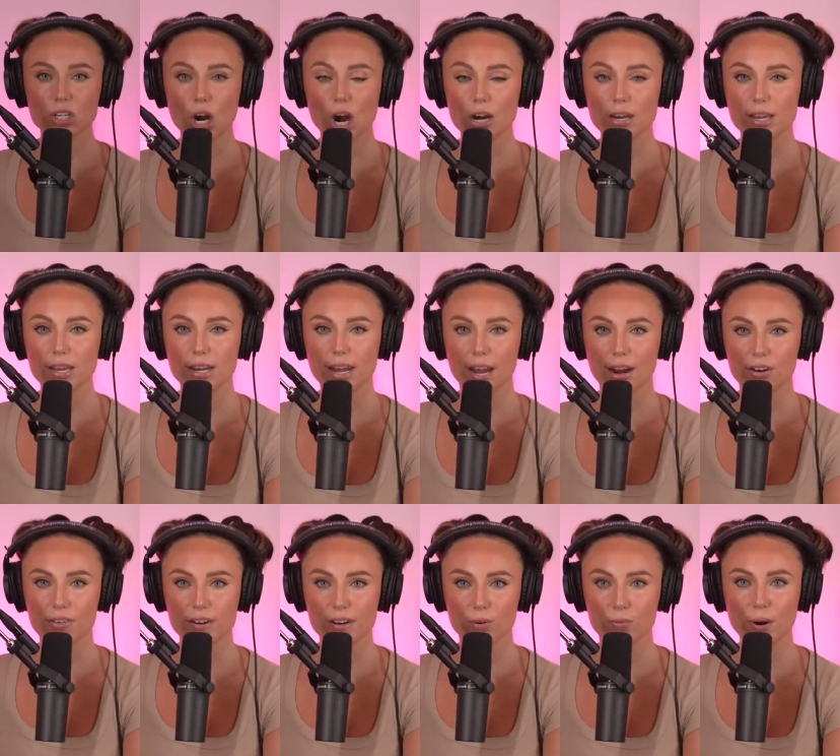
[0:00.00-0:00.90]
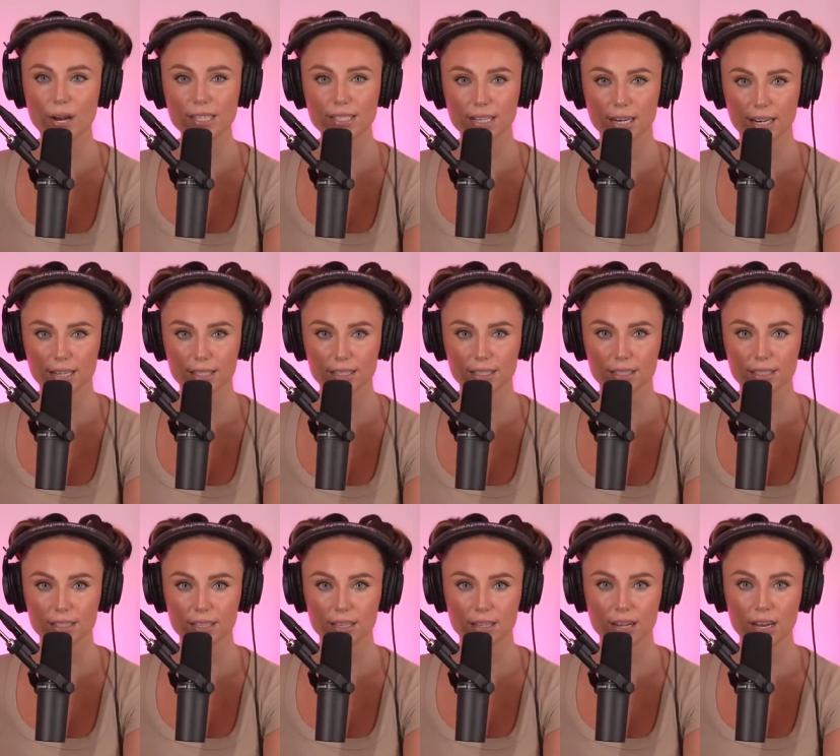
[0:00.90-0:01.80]
talking to area
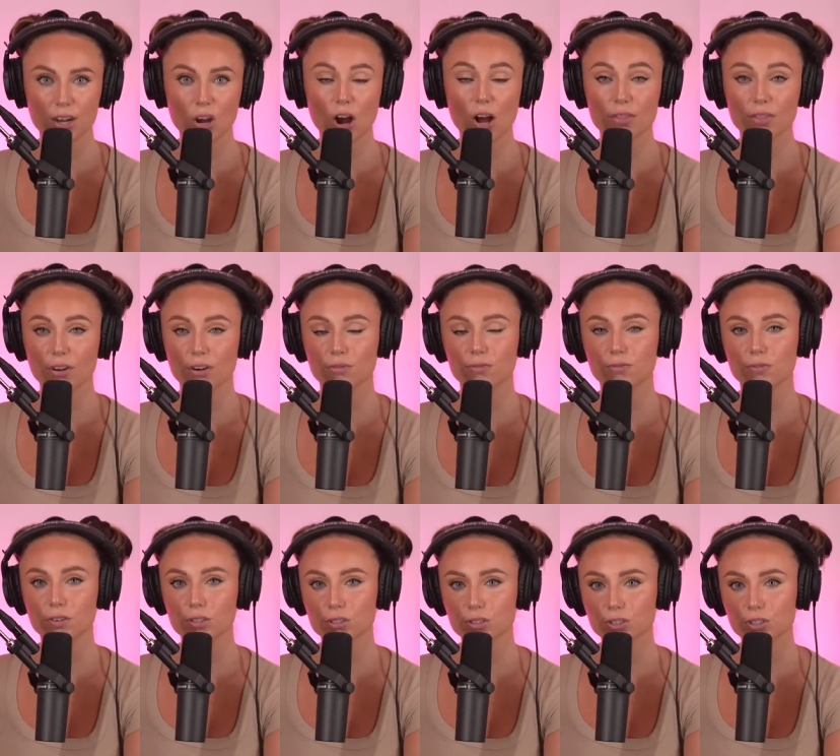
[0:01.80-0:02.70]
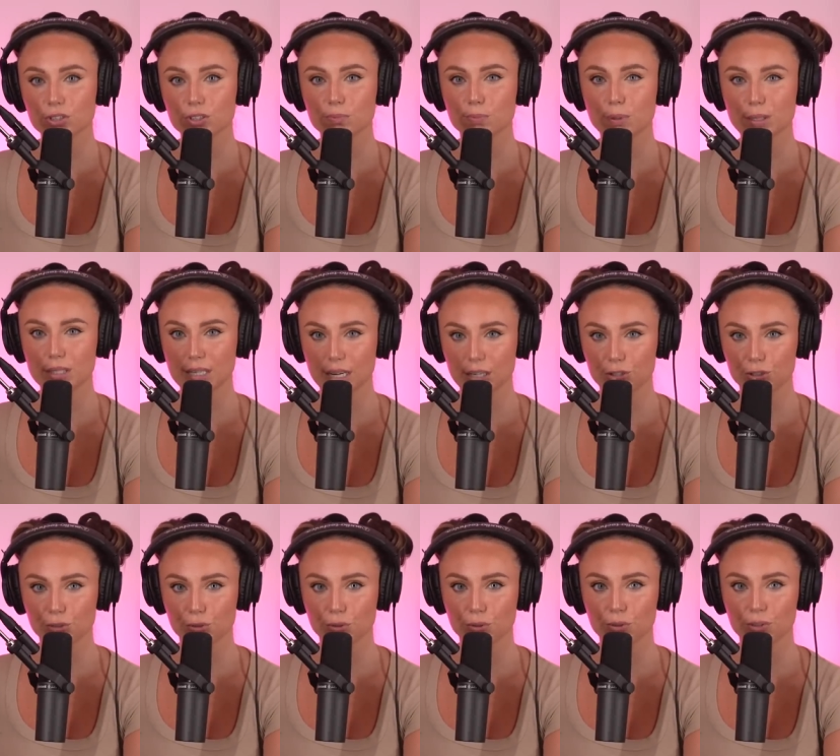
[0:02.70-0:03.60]
residents, they got their first
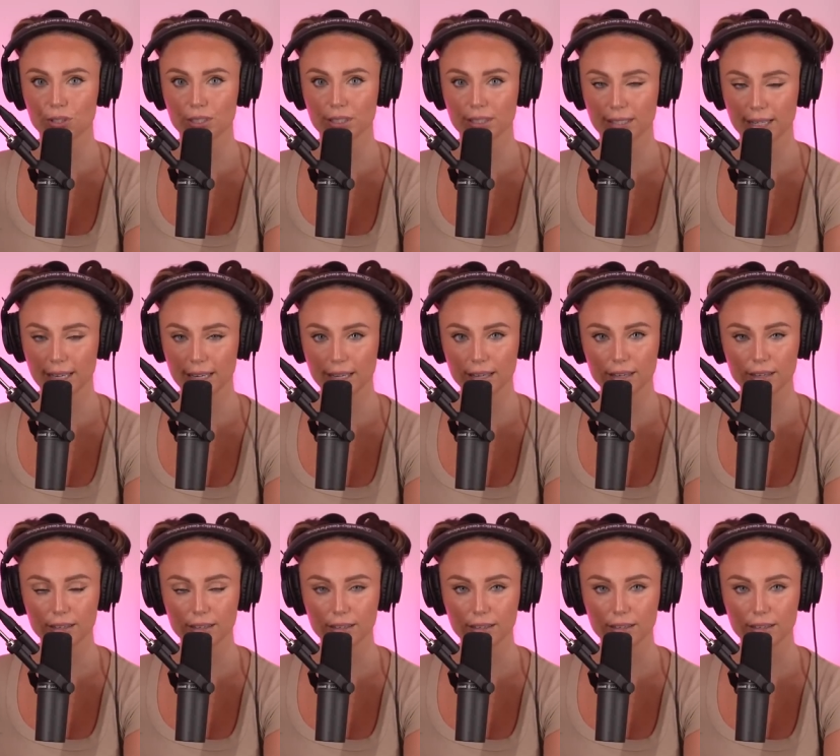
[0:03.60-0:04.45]
potential lead.